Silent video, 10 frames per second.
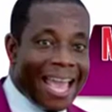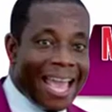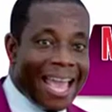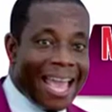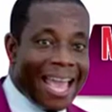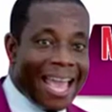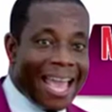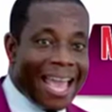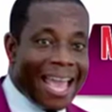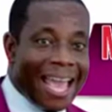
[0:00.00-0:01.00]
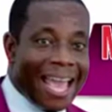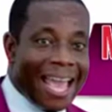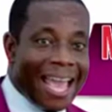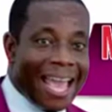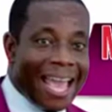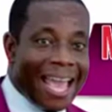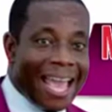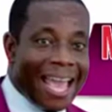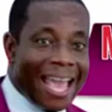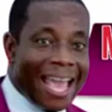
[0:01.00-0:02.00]

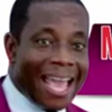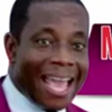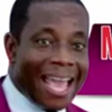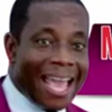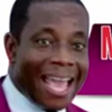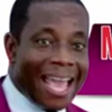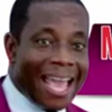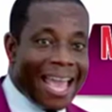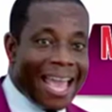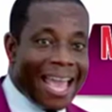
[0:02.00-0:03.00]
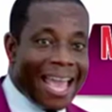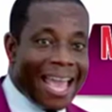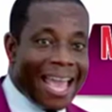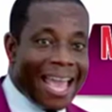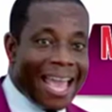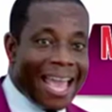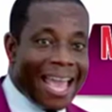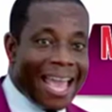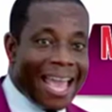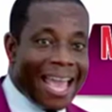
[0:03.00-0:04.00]

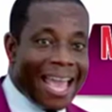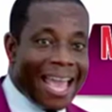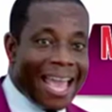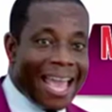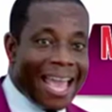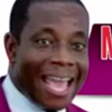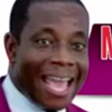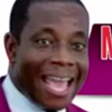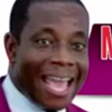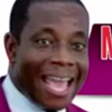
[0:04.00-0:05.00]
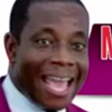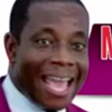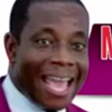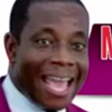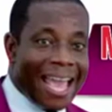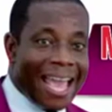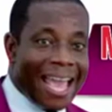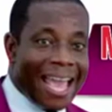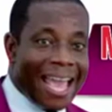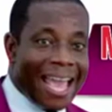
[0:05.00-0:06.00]

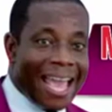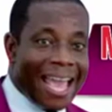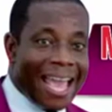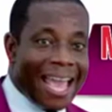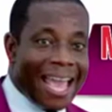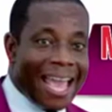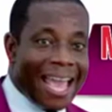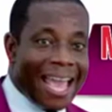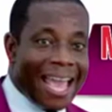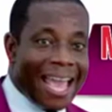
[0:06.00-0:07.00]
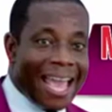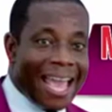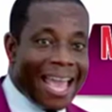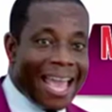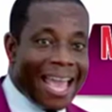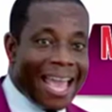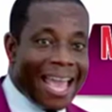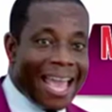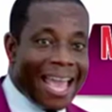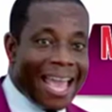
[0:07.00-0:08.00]
[no speech]